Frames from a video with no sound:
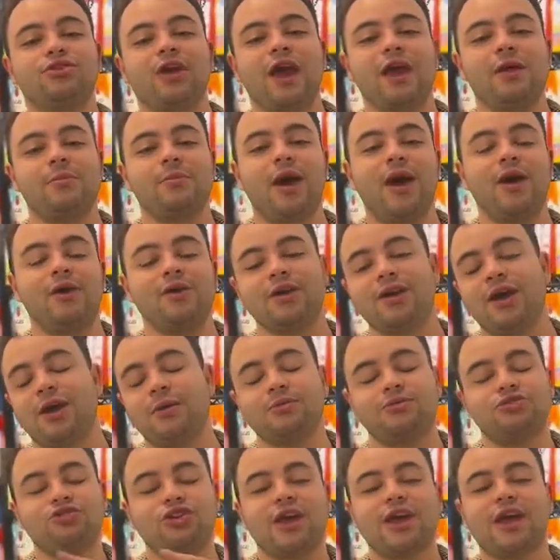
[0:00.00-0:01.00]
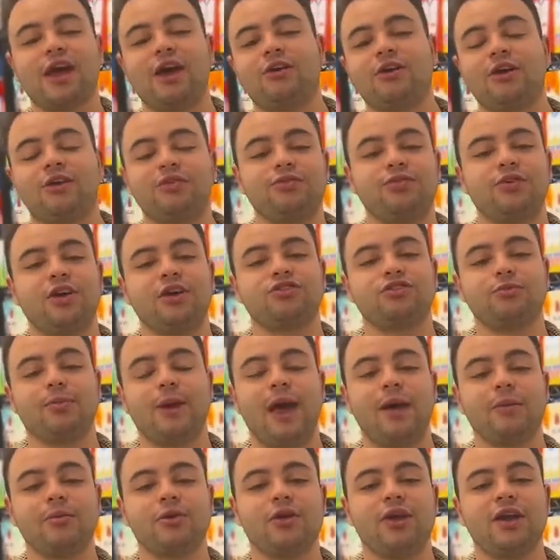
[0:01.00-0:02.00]
try them out. Come check out our fresh
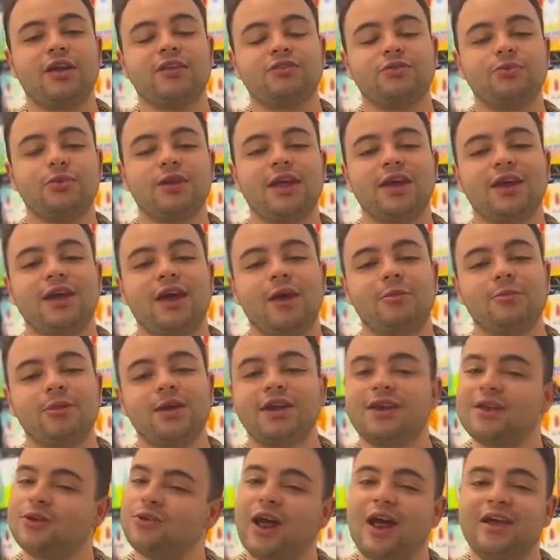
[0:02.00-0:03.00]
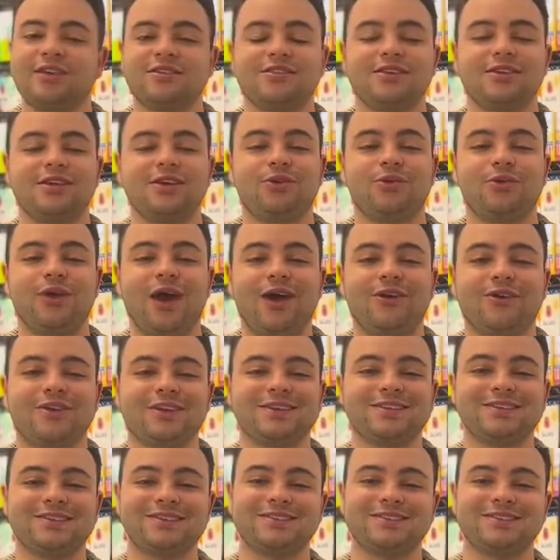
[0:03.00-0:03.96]
pomegranates when they come in, and I'll see you around.